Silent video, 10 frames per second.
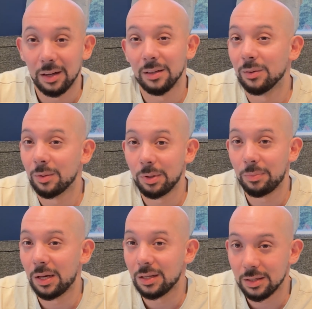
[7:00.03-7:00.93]
don't want to be
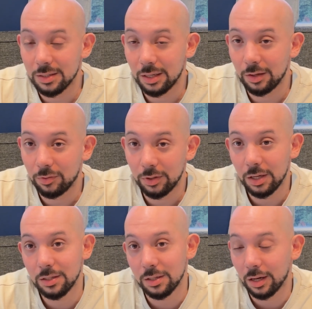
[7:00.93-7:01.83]
playing it safe.
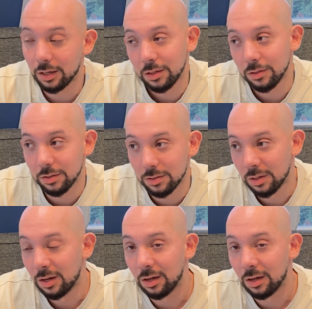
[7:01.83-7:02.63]
Yes, I can just